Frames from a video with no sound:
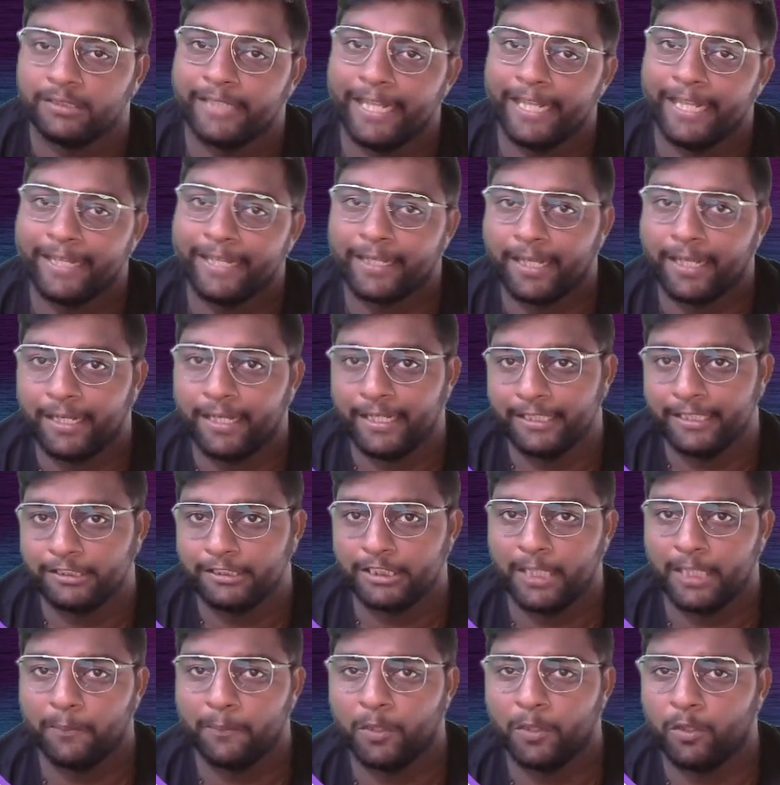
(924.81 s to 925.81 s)
Take an
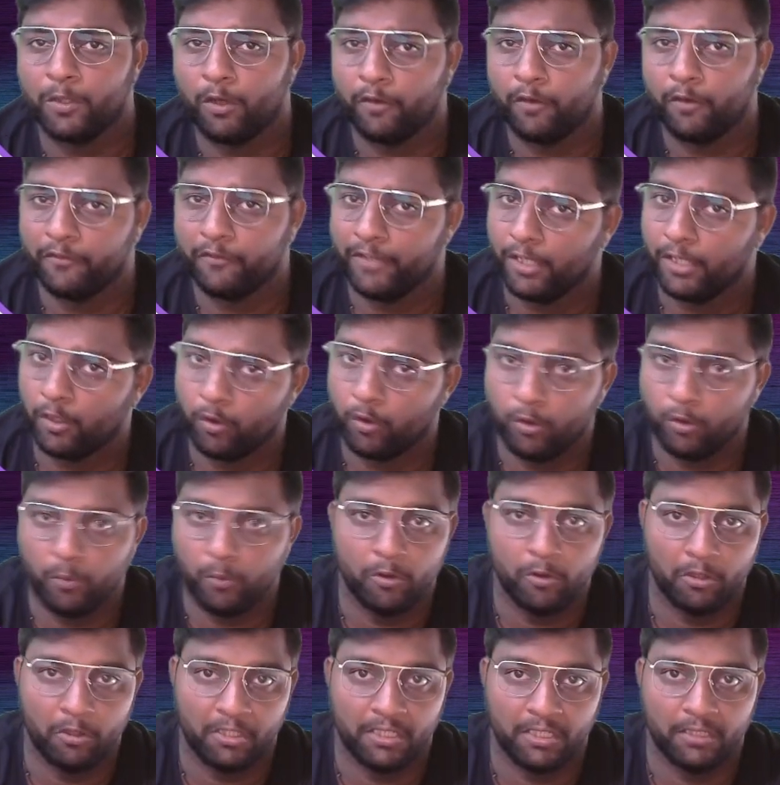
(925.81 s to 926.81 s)
example of a
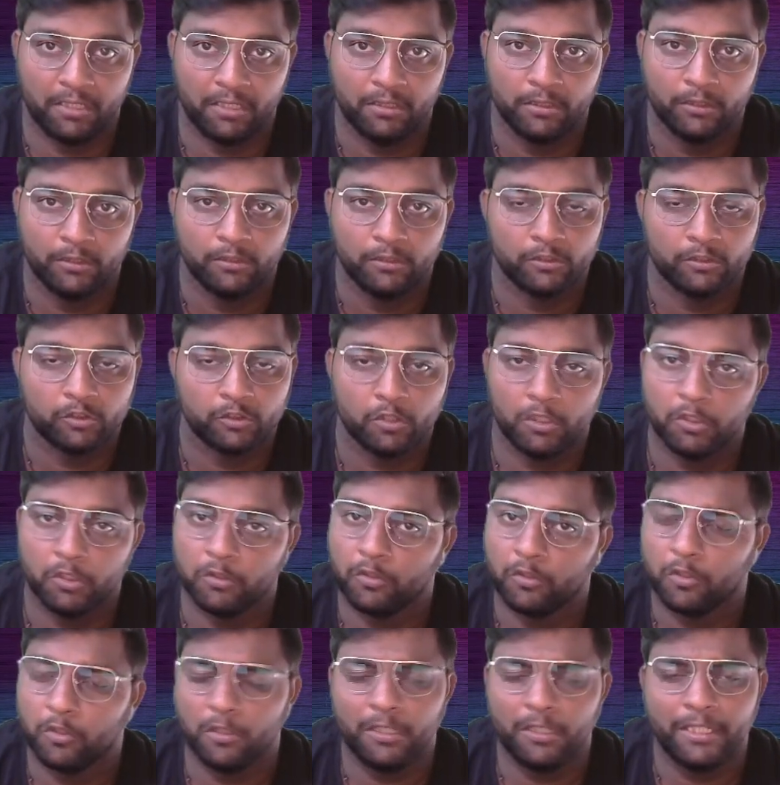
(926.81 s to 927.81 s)
robot. So
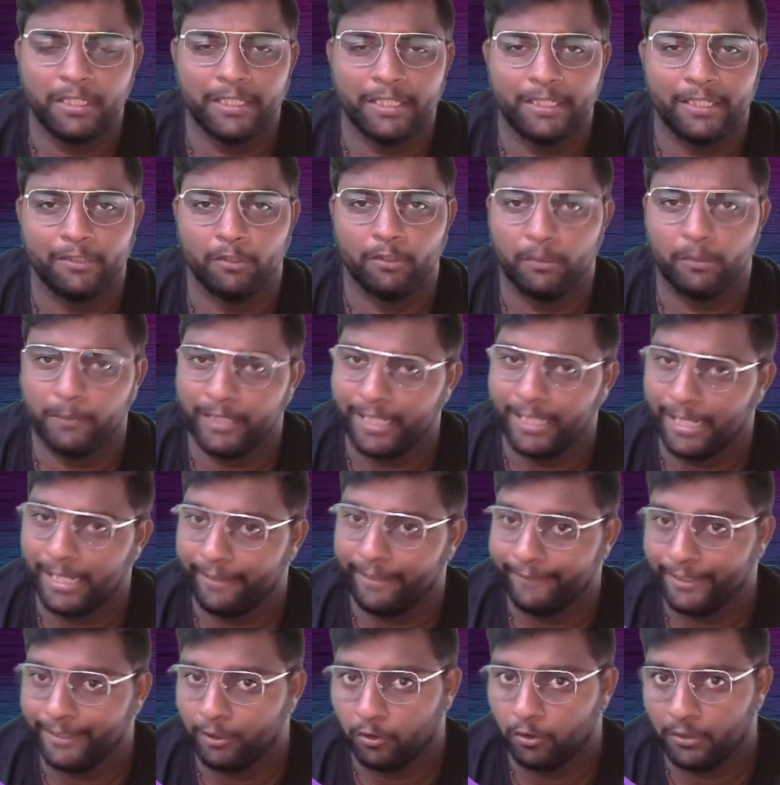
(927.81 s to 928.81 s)
you will be
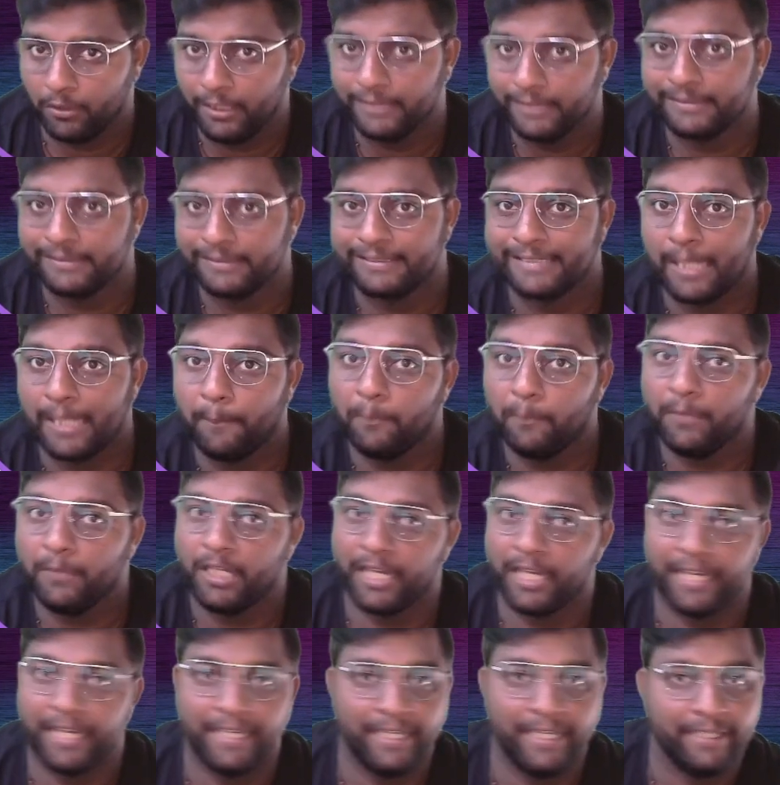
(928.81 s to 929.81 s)
having only
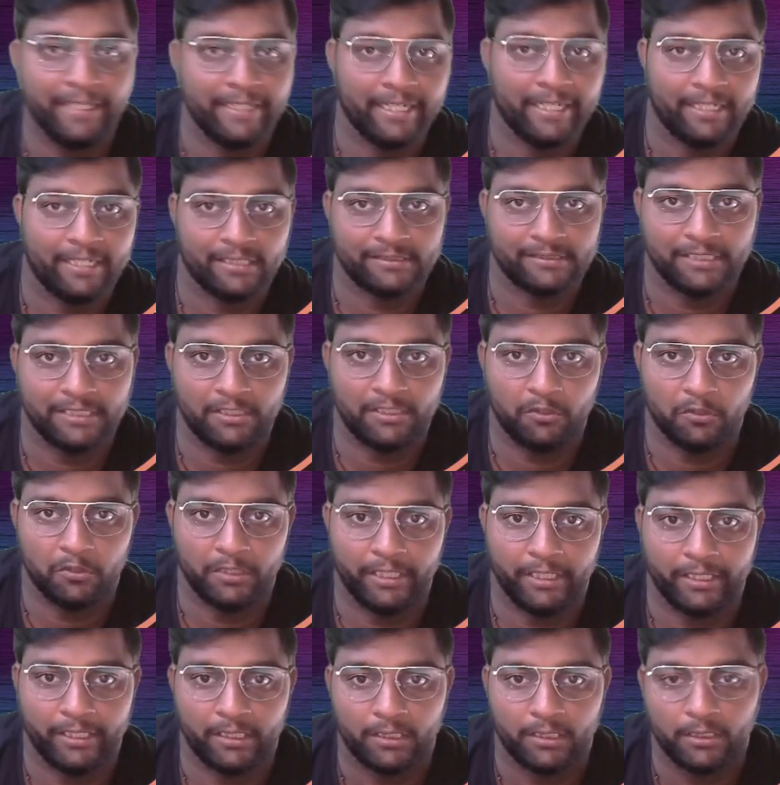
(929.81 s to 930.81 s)
some training data set to
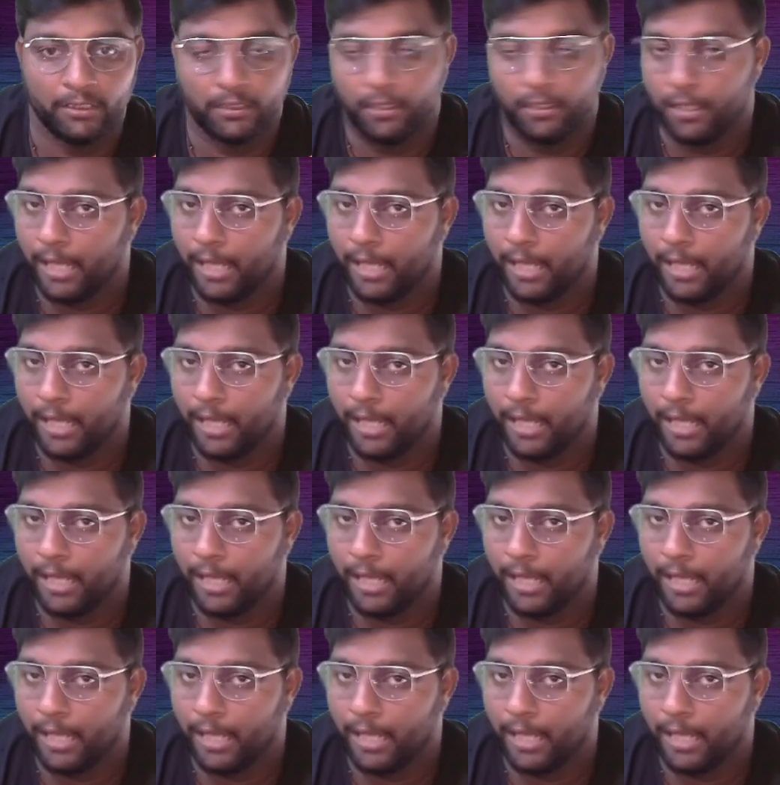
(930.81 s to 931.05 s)
it.